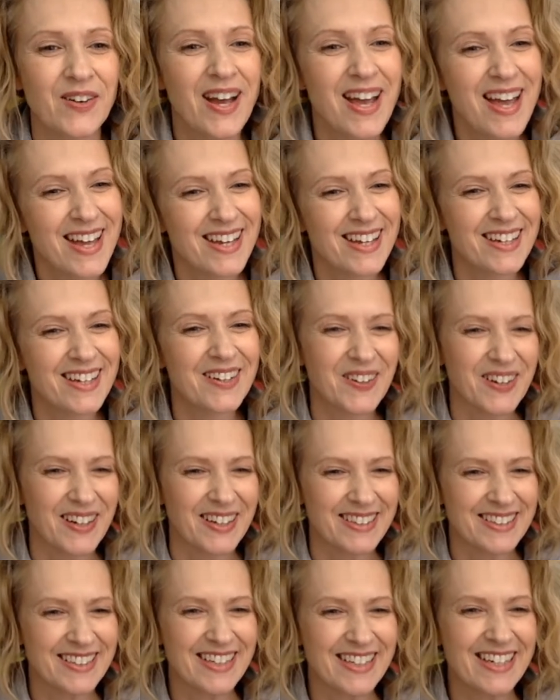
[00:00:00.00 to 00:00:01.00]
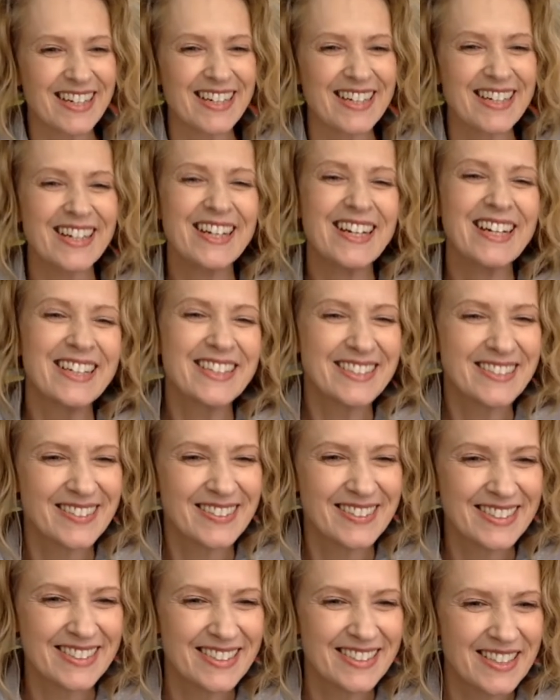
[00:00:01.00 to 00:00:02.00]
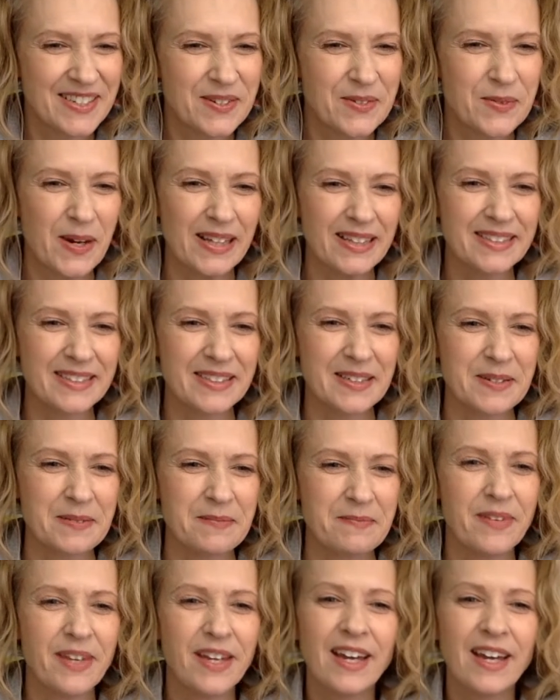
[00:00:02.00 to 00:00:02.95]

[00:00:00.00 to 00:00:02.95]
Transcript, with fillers: Hey, Courtney. So good to see you. Welcome.